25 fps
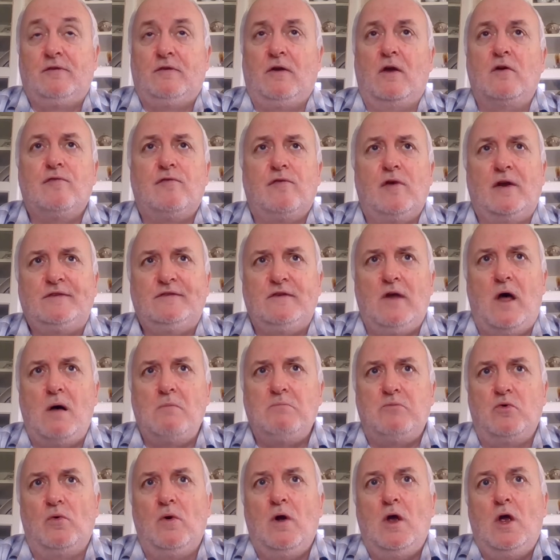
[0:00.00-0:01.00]
So, for
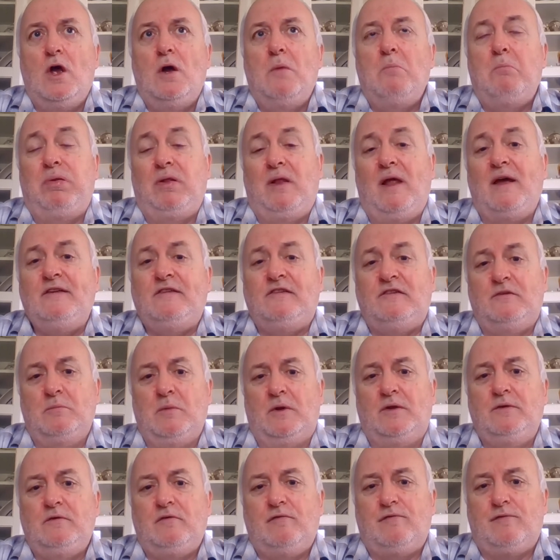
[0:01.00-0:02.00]
example,
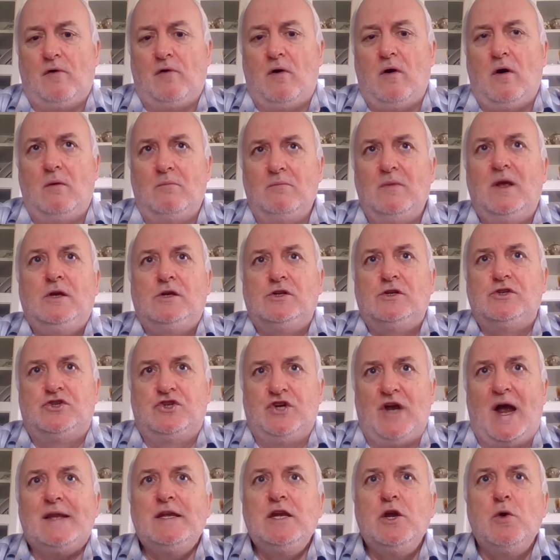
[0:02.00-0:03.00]
placement from
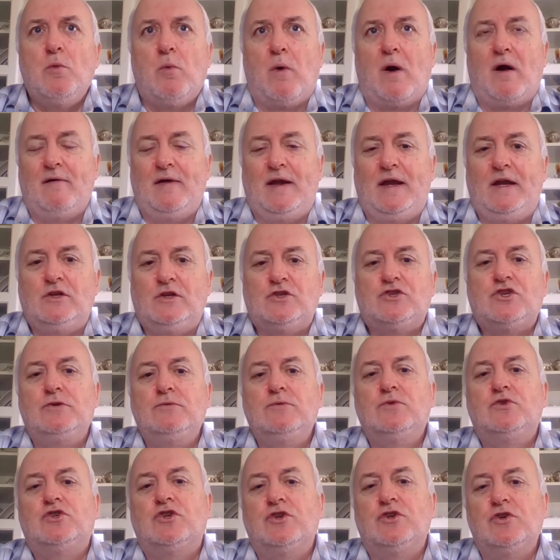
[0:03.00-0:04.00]
January
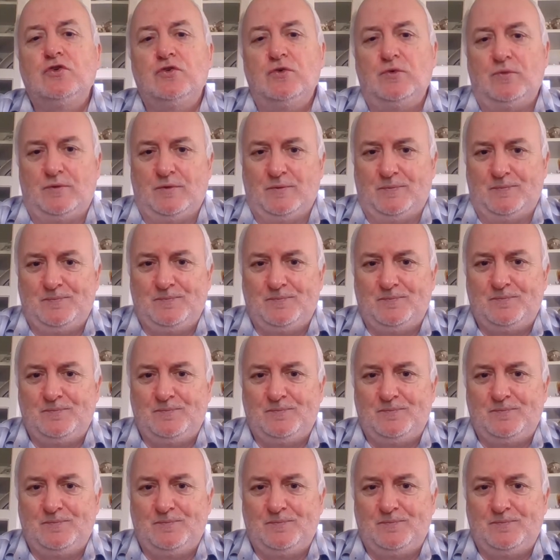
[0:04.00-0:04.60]
to June.